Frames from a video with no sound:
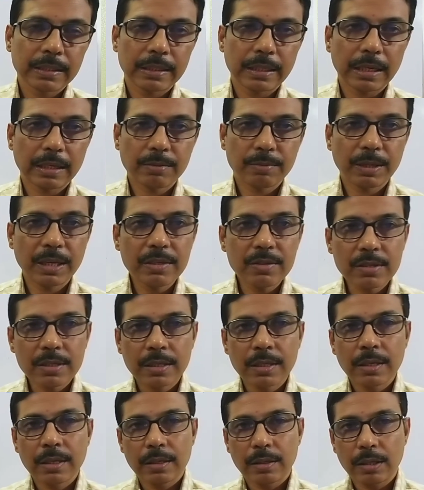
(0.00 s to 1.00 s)
That
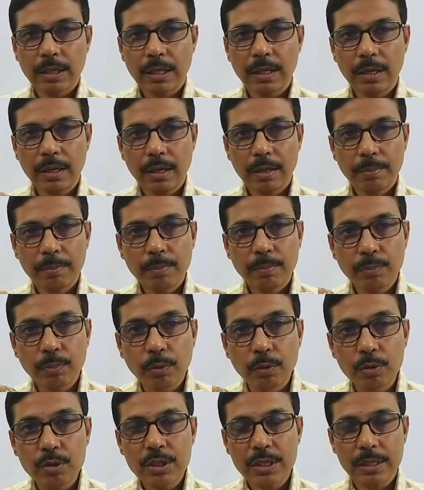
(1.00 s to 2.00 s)
means he
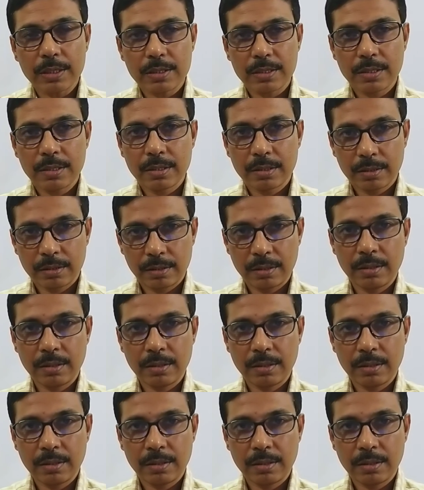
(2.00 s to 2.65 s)
puts his